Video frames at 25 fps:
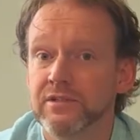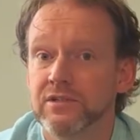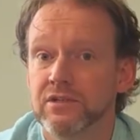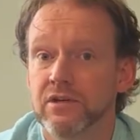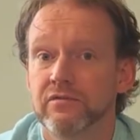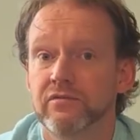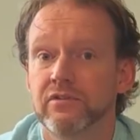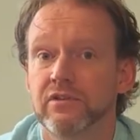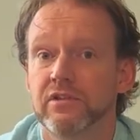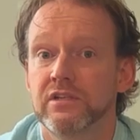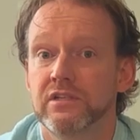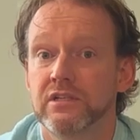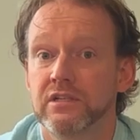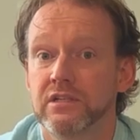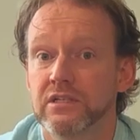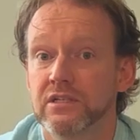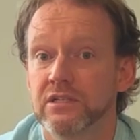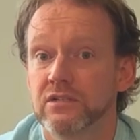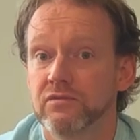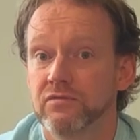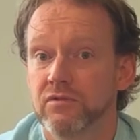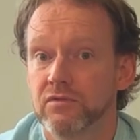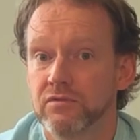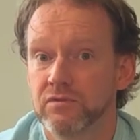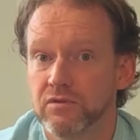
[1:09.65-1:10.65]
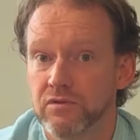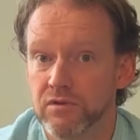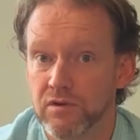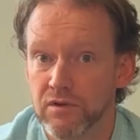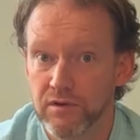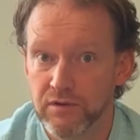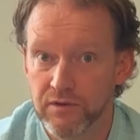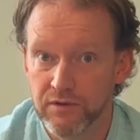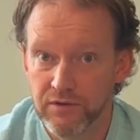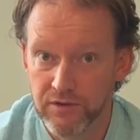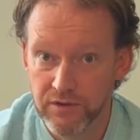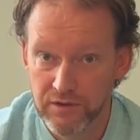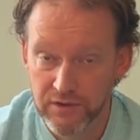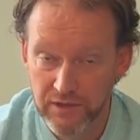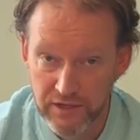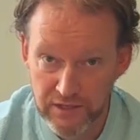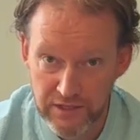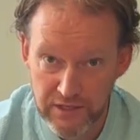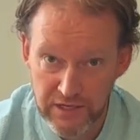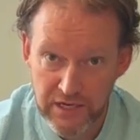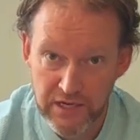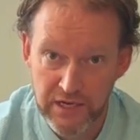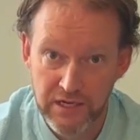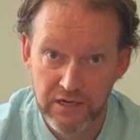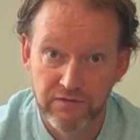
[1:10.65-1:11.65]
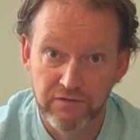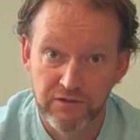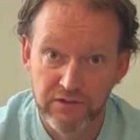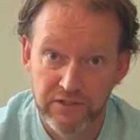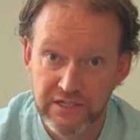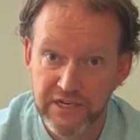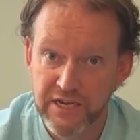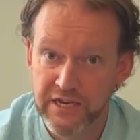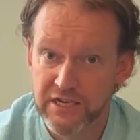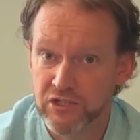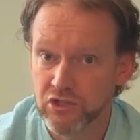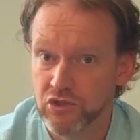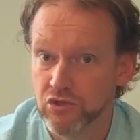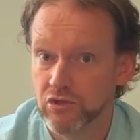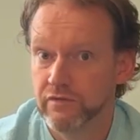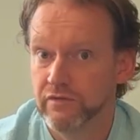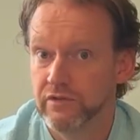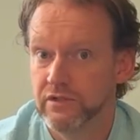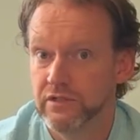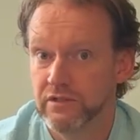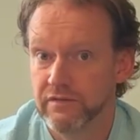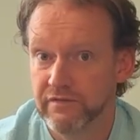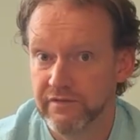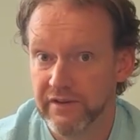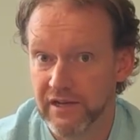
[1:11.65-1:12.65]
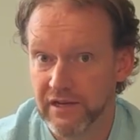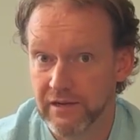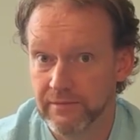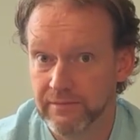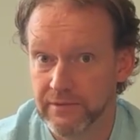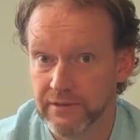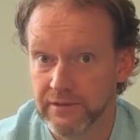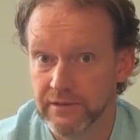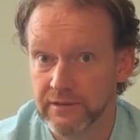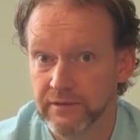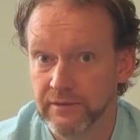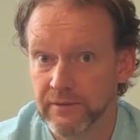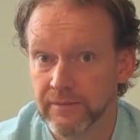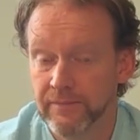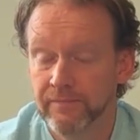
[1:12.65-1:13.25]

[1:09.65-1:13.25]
over the years for the need for test-driven development.